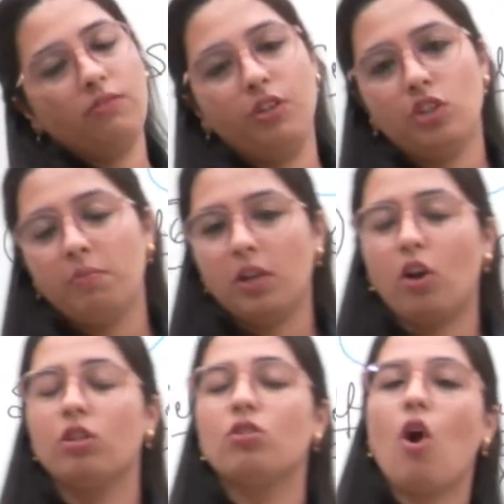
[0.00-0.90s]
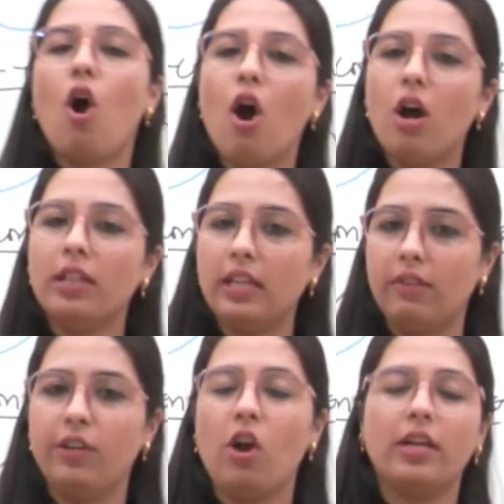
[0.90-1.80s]
feature because all the
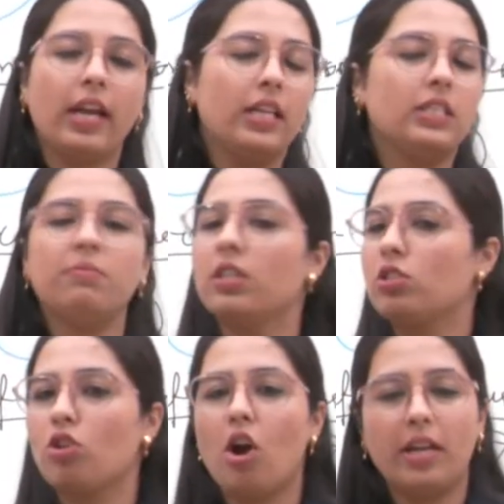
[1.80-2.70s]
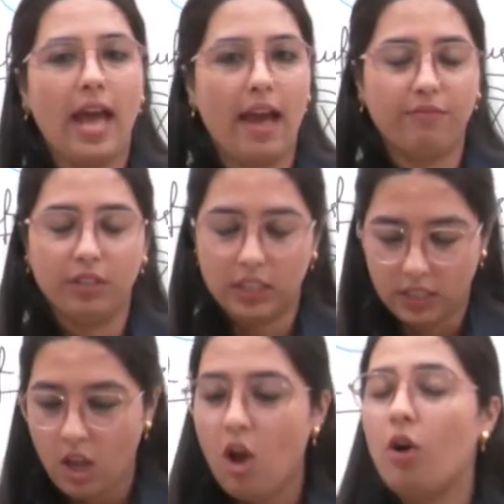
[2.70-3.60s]
living organism does not have
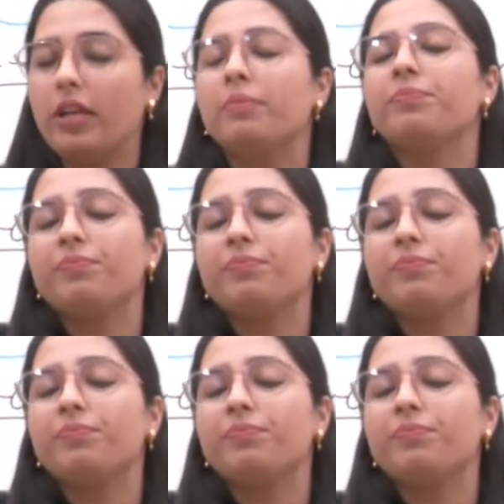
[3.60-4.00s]
this. Okay.